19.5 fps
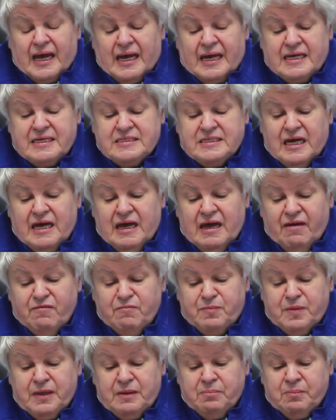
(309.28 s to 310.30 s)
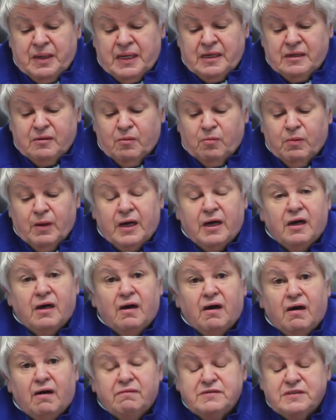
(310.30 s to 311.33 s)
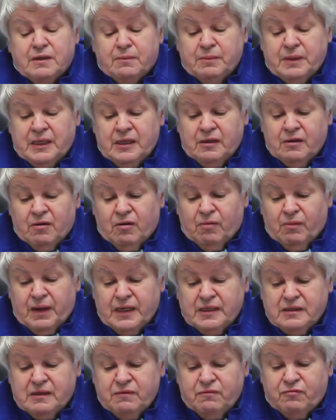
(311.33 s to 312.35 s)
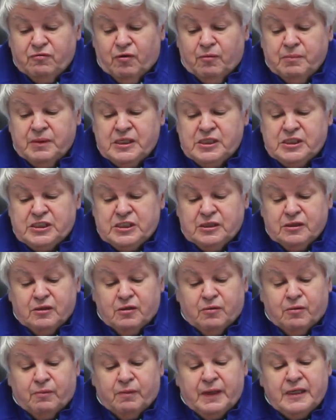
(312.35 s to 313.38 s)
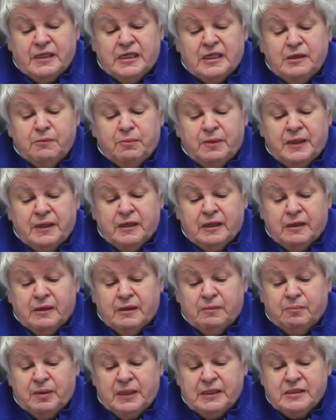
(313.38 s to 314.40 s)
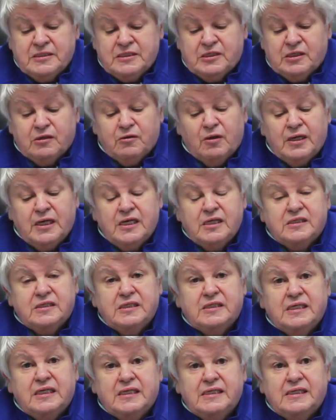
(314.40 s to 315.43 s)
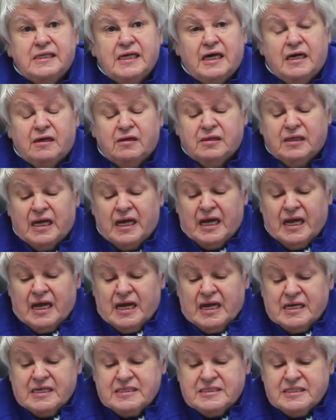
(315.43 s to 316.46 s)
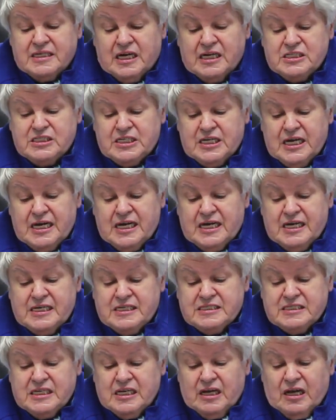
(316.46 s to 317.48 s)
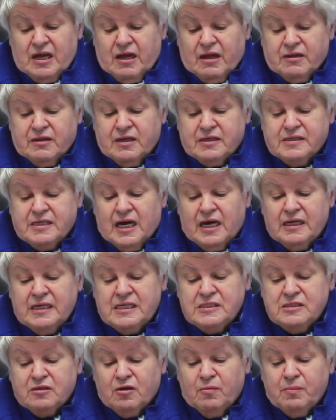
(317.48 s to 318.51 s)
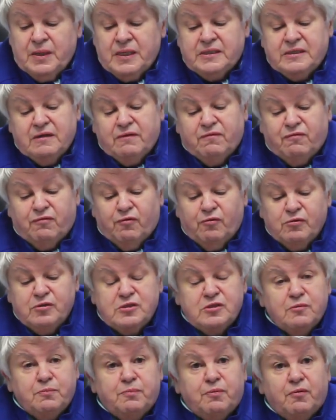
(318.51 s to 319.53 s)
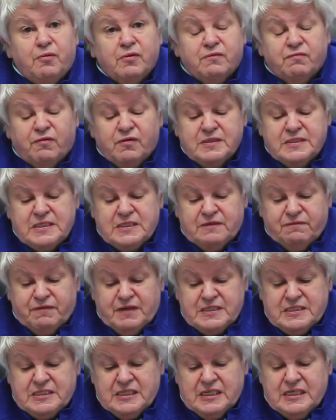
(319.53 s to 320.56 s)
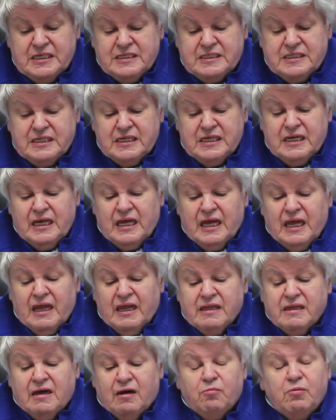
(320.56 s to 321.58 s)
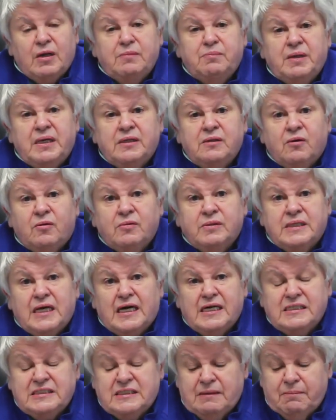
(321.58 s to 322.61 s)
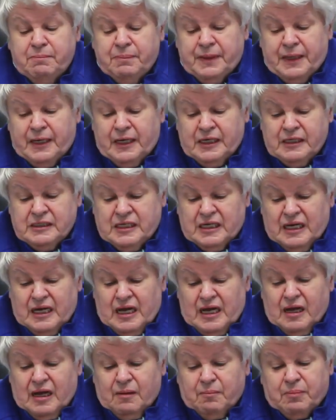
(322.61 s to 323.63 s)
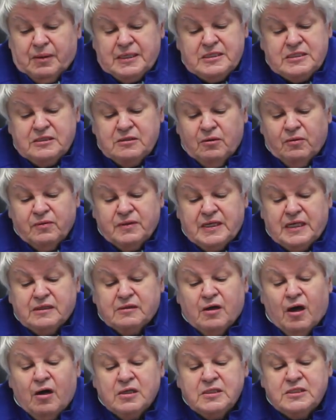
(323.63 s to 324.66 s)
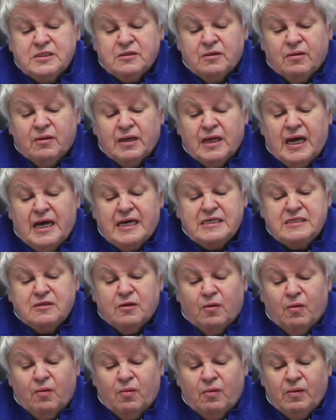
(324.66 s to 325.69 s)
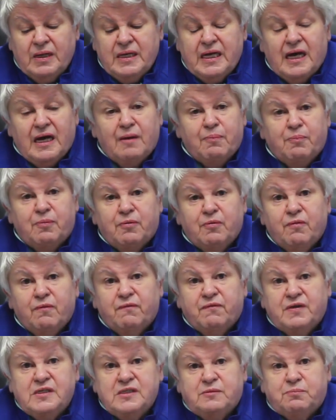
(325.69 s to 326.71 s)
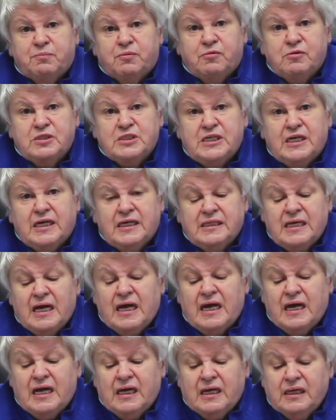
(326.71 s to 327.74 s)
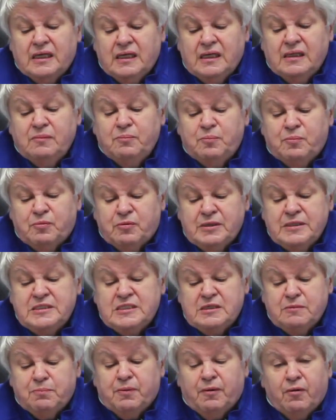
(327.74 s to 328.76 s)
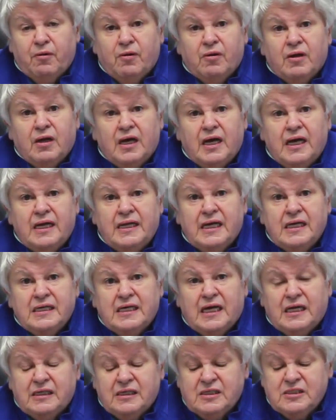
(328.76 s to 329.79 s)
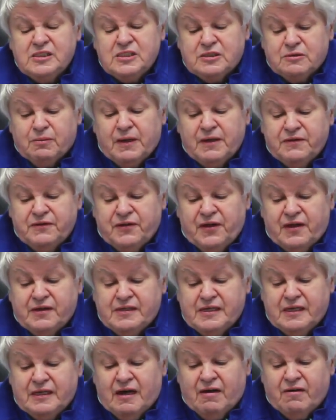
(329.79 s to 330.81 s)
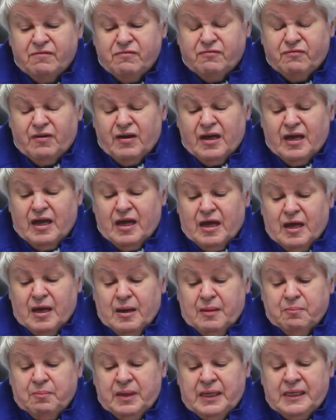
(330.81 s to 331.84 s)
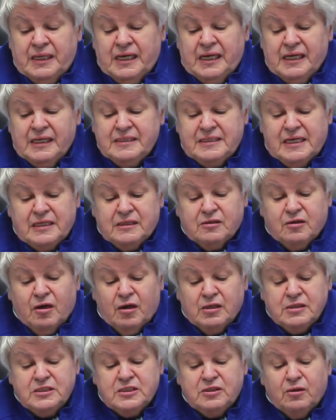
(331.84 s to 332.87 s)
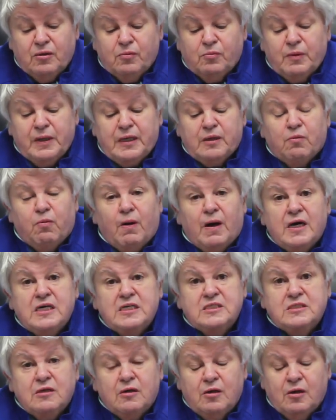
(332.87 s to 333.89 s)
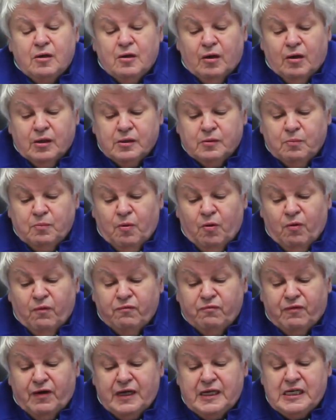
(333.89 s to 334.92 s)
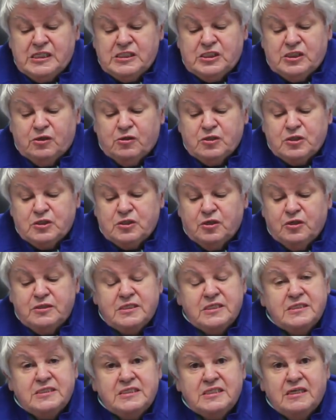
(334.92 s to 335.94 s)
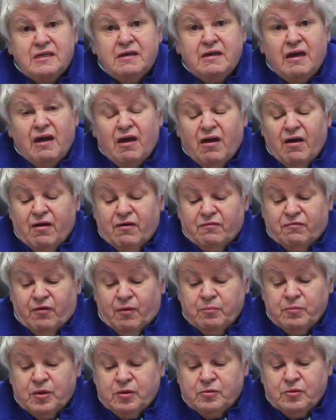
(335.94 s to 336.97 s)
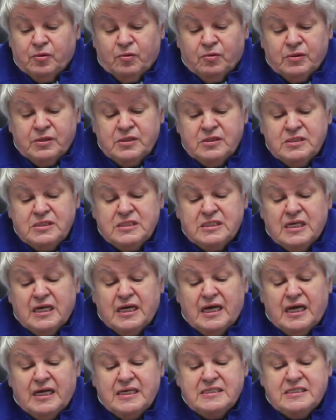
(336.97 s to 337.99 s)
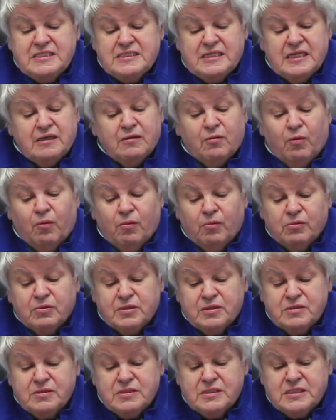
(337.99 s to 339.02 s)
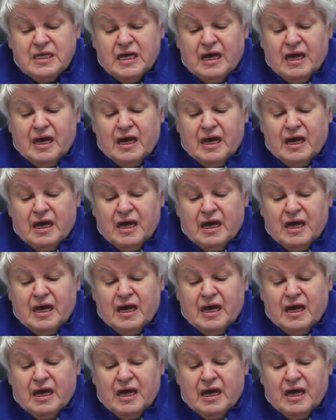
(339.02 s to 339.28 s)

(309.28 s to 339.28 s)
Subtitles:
As I have been made aware of some incorrect information currently being circulated in town, such as the town has committed full support for this facility, there will be no tax impact. Please note that Council has only approved this project in principle, and I cannot stress that enough, meaning that Council requires a lot more financial certainty from the donors and stakeholders